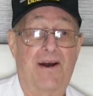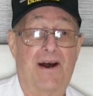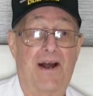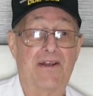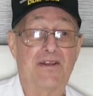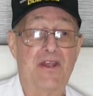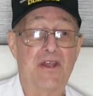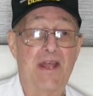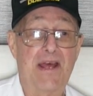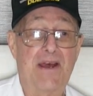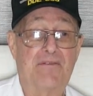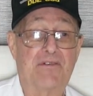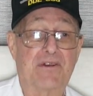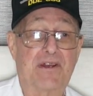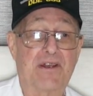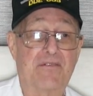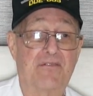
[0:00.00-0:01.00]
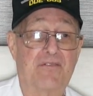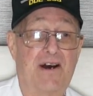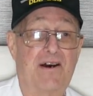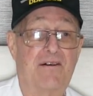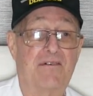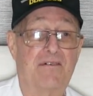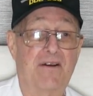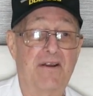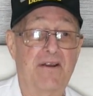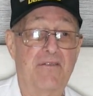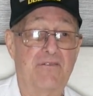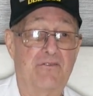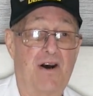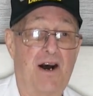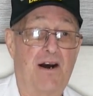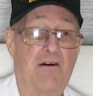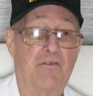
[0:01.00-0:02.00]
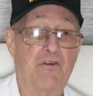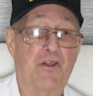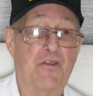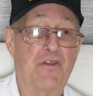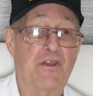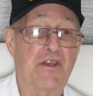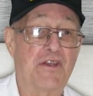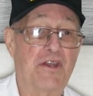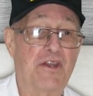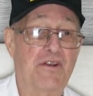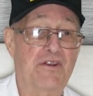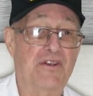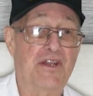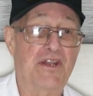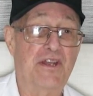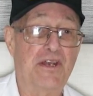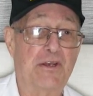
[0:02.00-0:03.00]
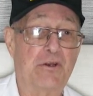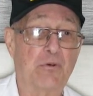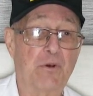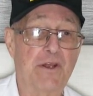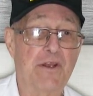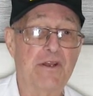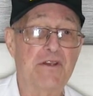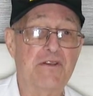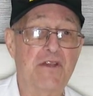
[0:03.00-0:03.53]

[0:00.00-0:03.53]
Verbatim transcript: I didn't have to get involved in the nitty-gritty,